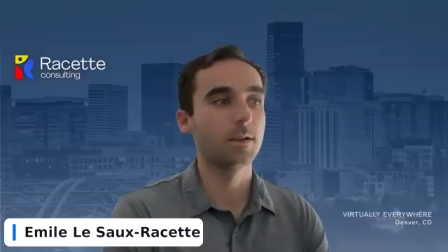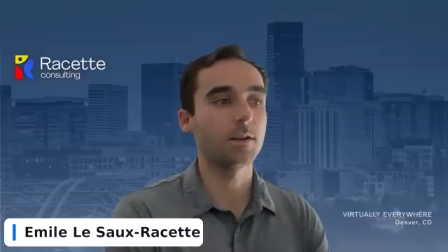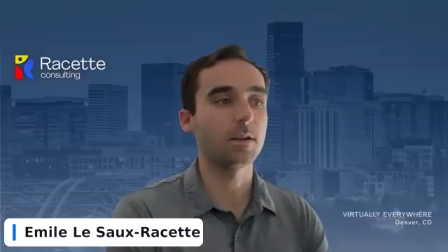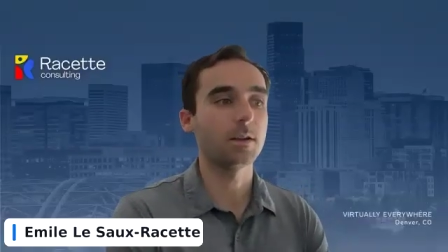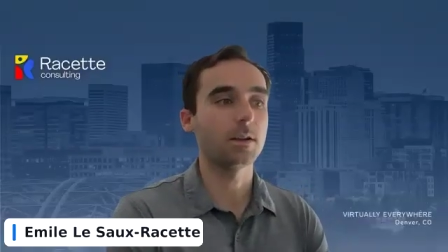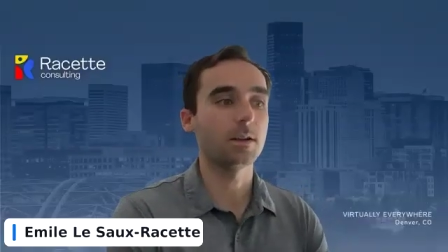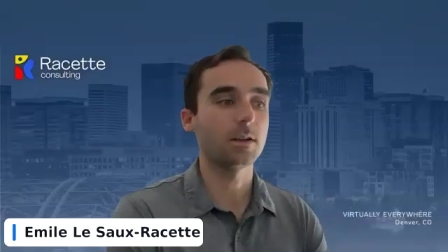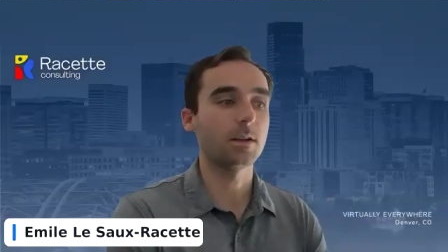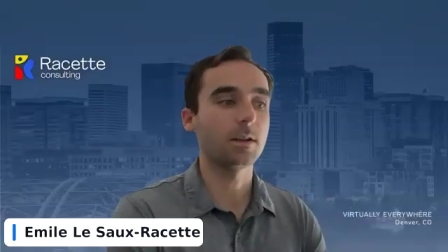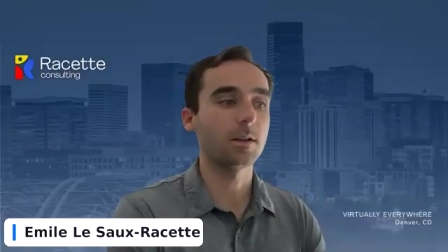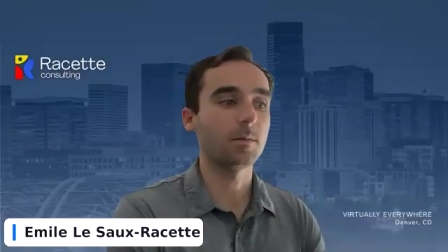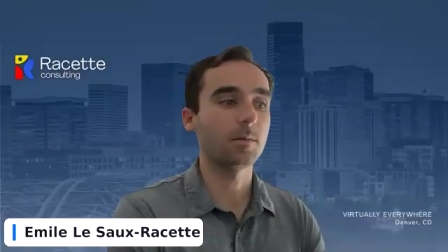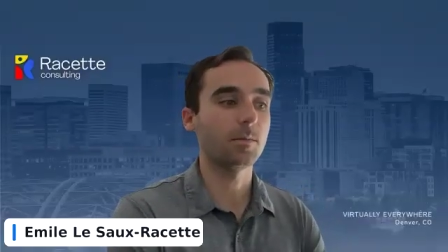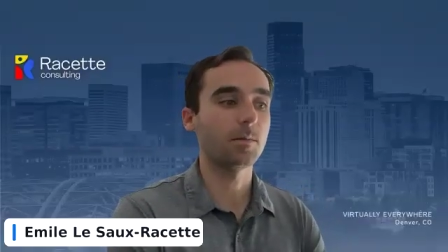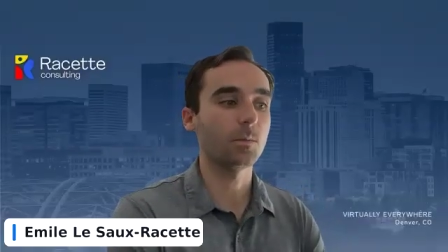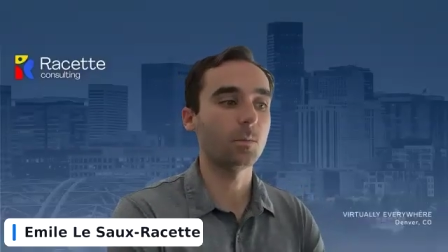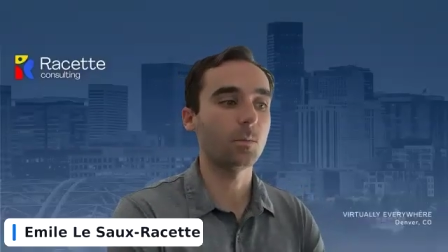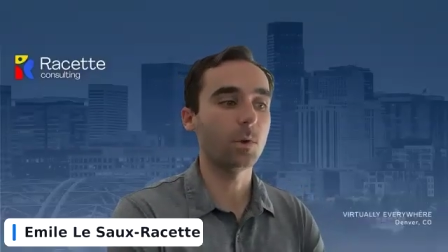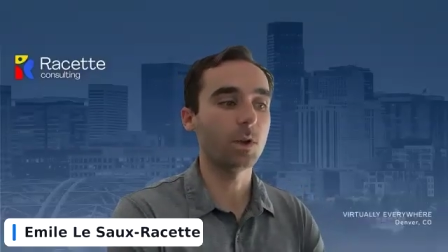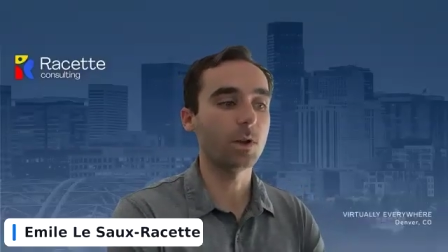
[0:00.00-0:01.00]

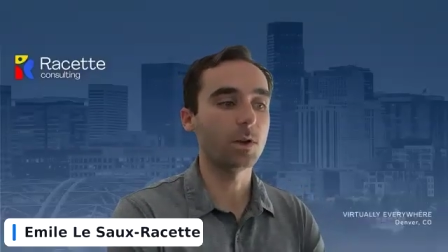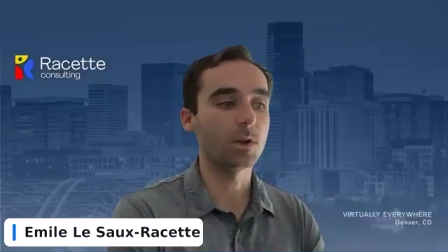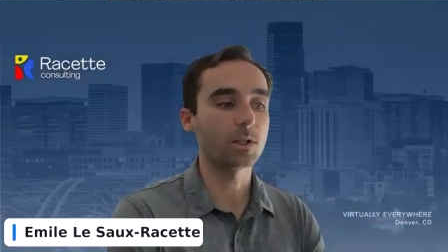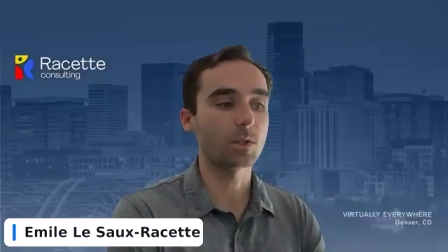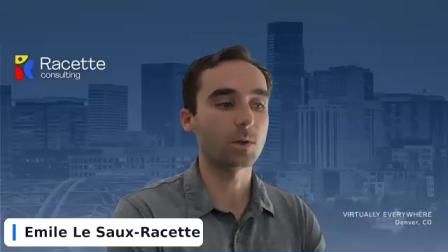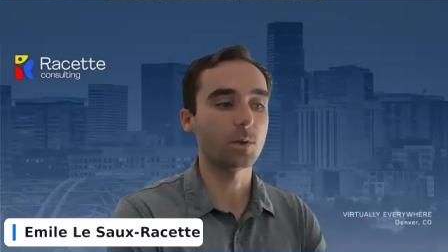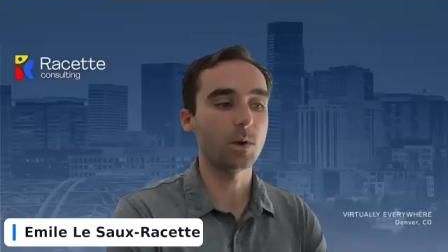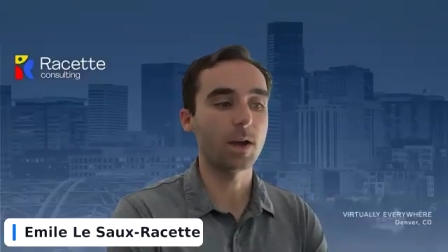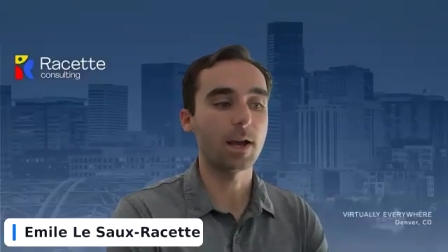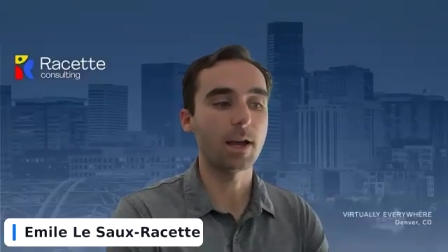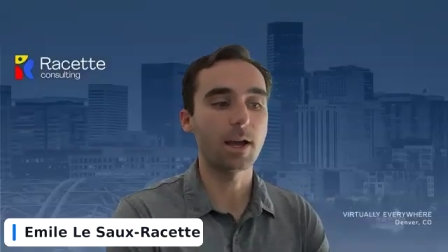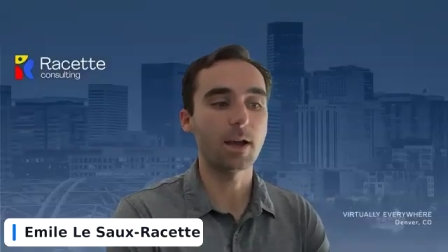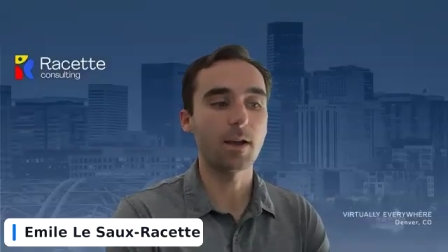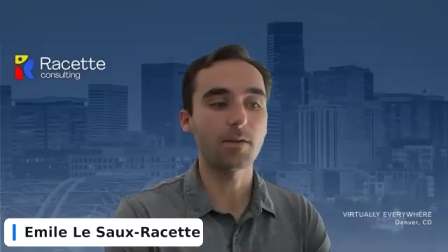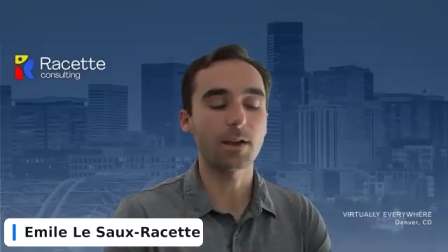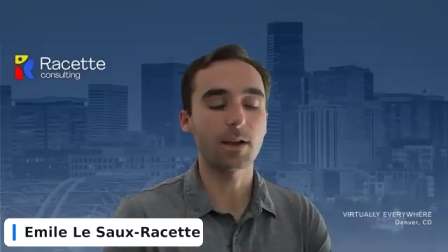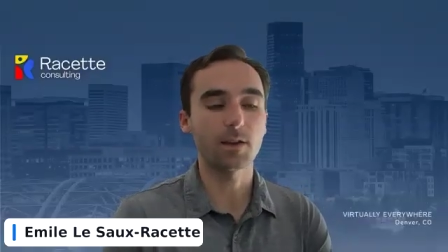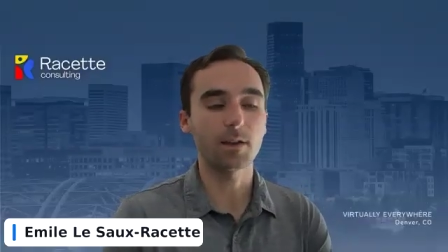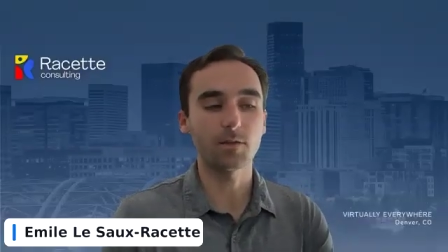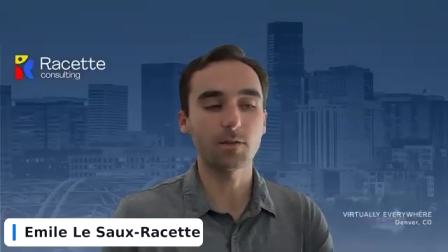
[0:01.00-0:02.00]
We also
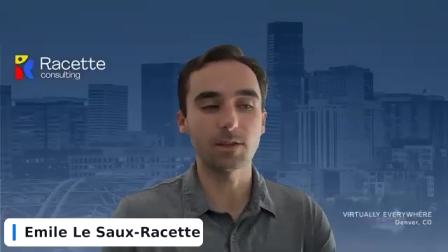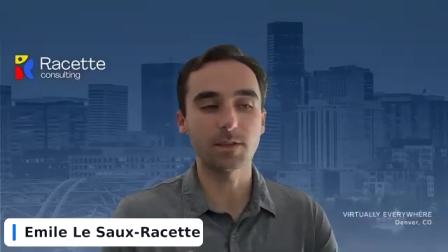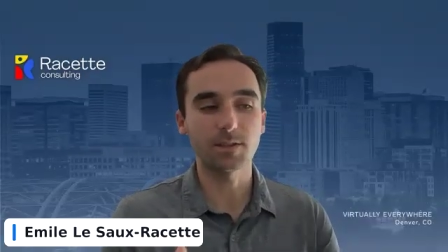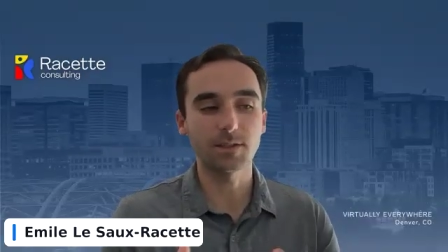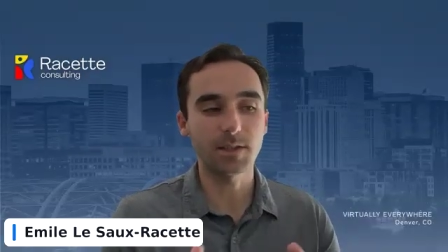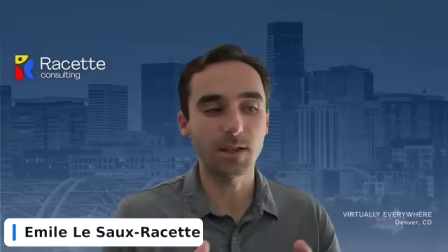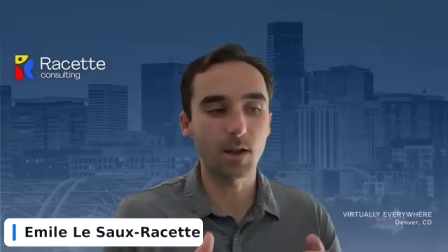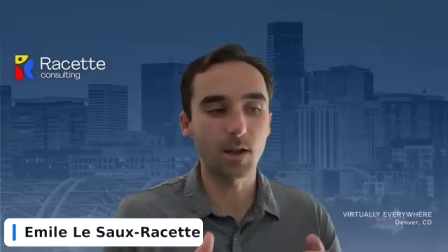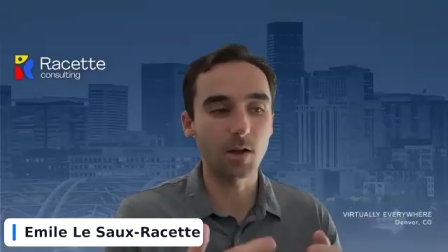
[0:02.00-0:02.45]
have kind of a